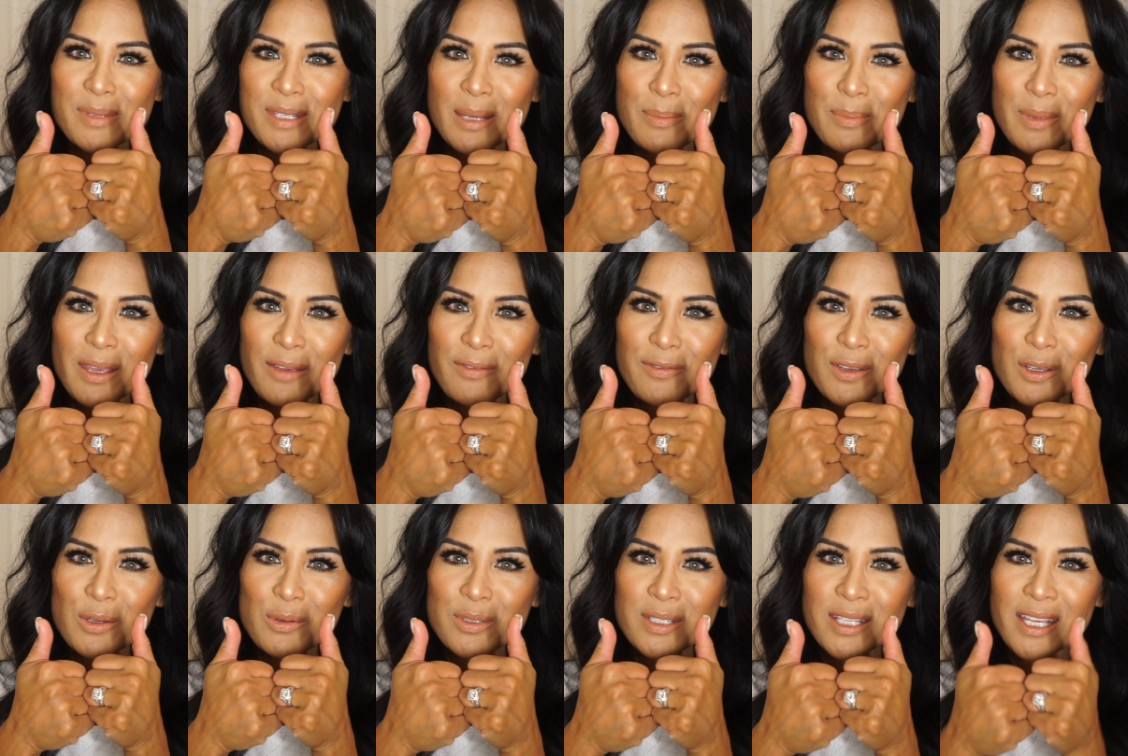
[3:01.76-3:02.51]
up if
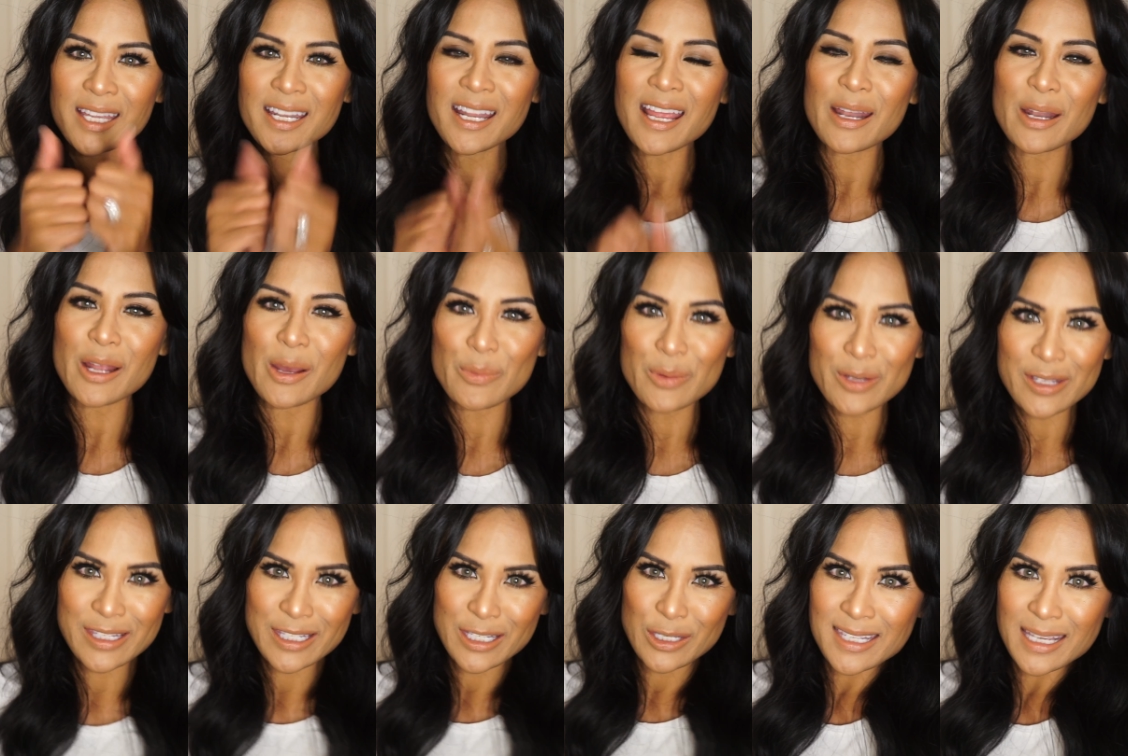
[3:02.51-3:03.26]
you did and I will
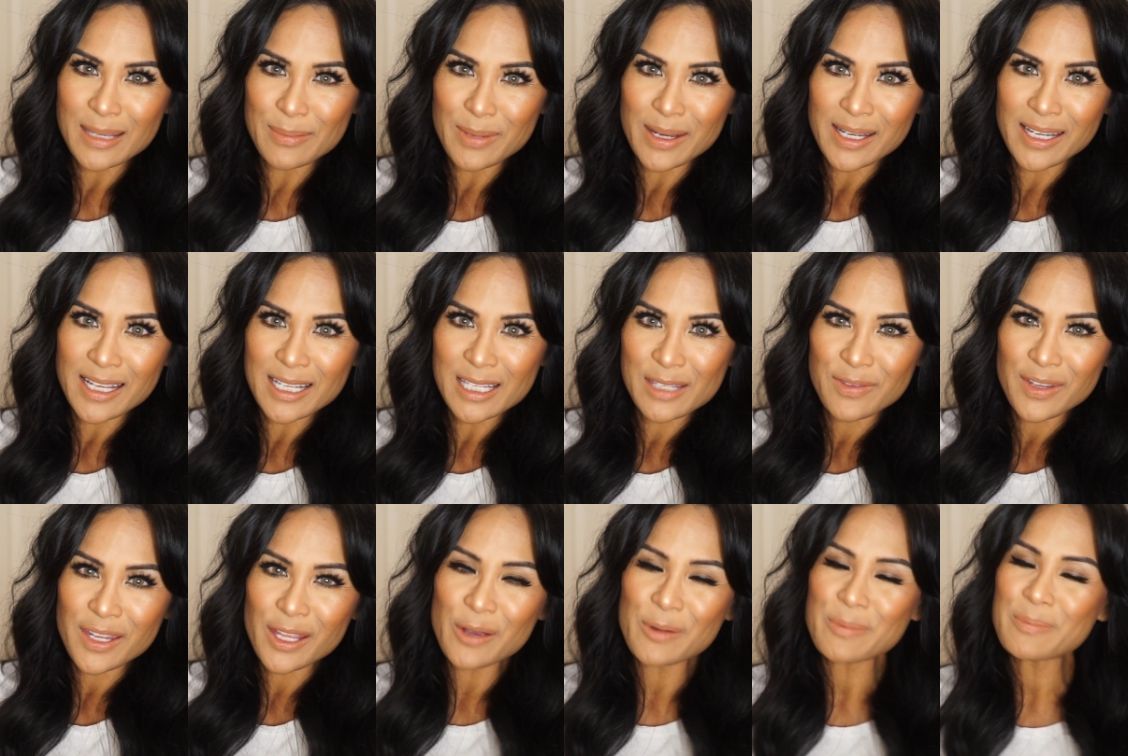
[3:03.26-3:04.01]
see you in my next
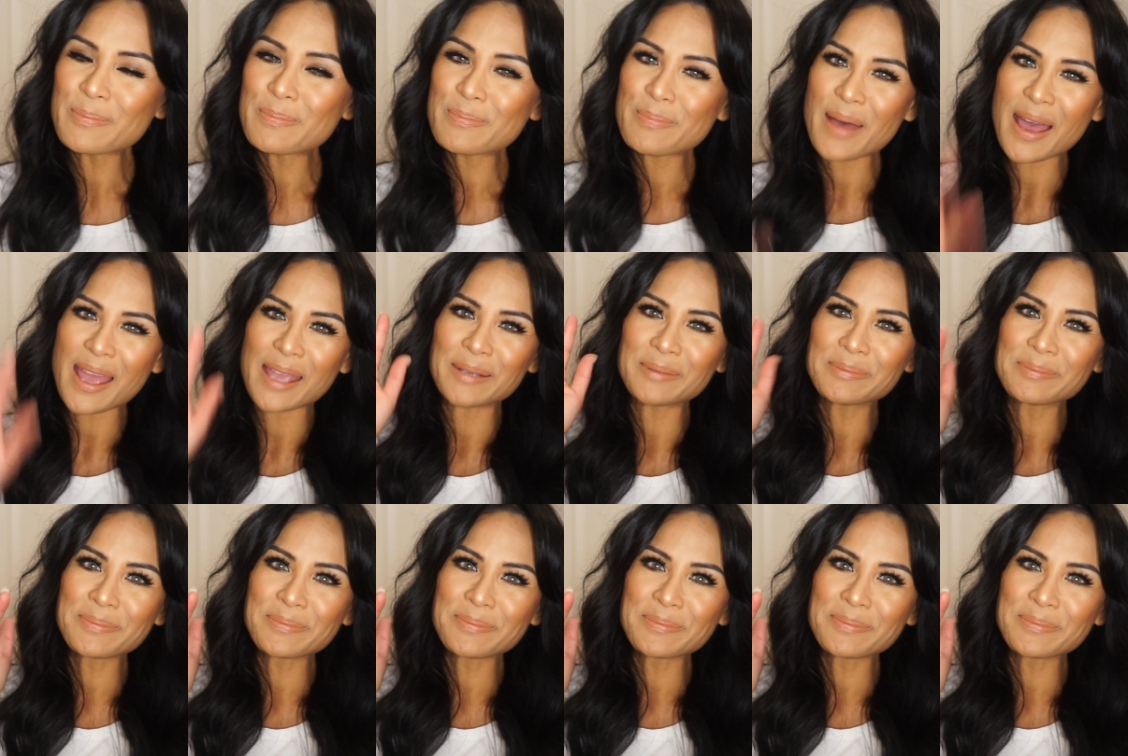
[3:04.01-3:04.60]
video. Bye!